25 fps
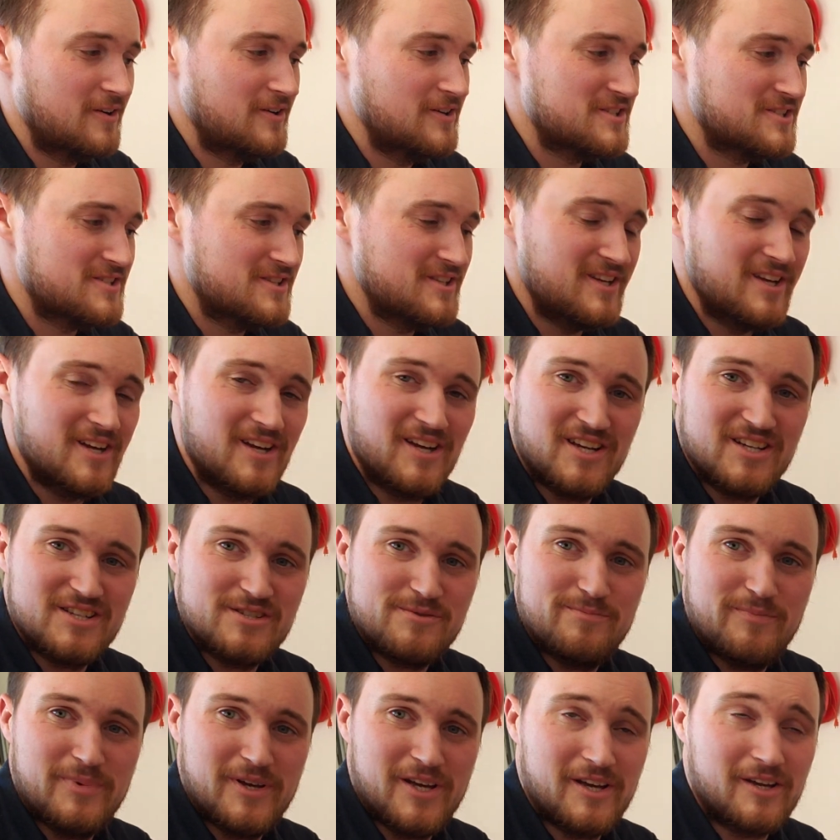It's the
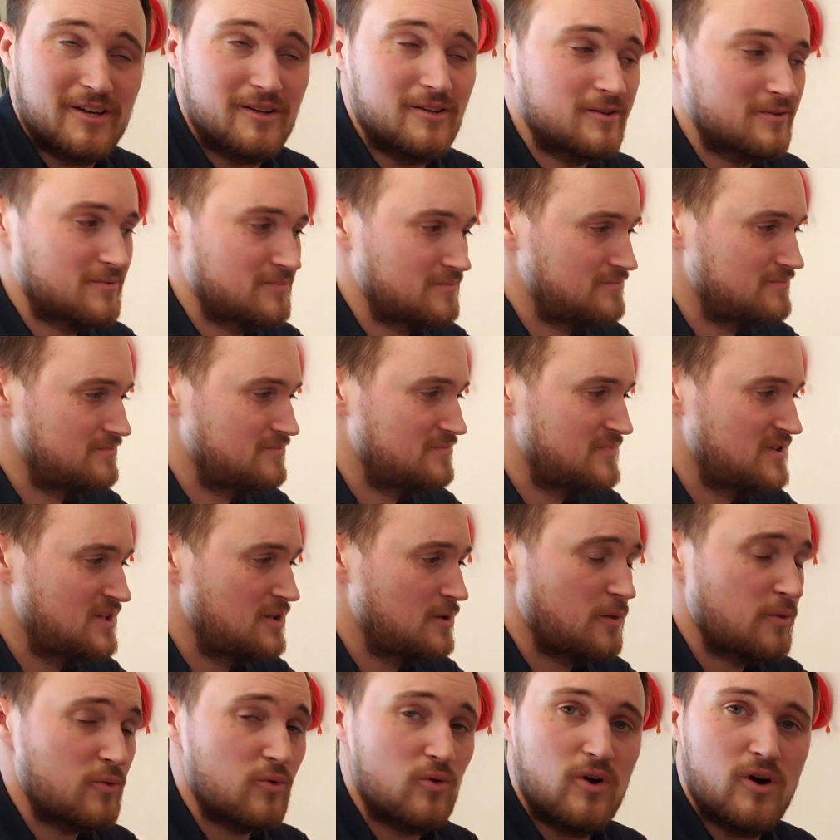spec
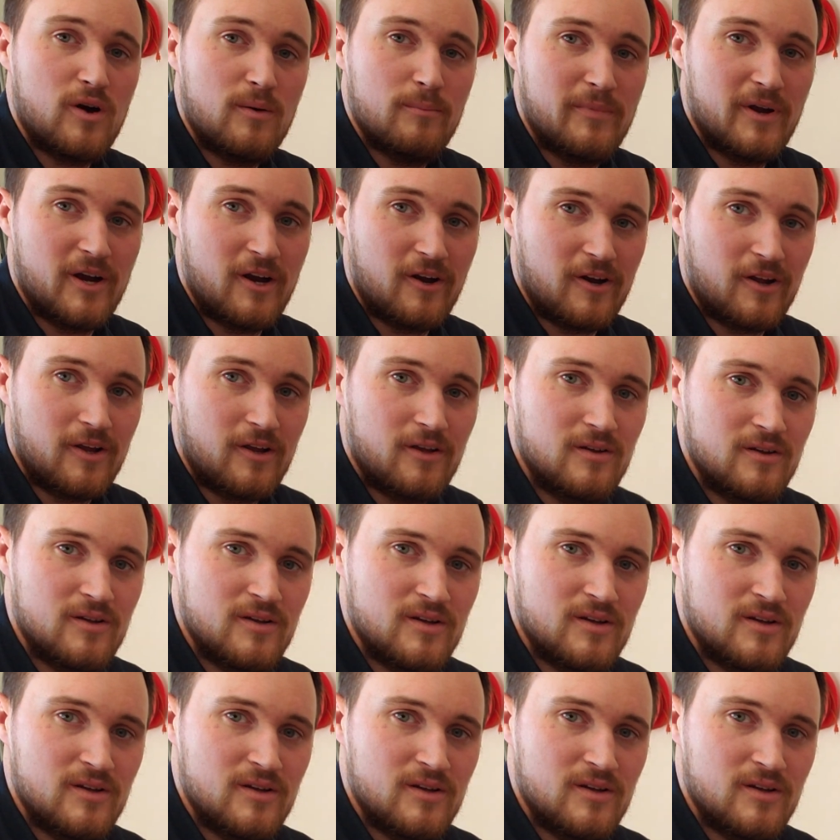throttle bearing.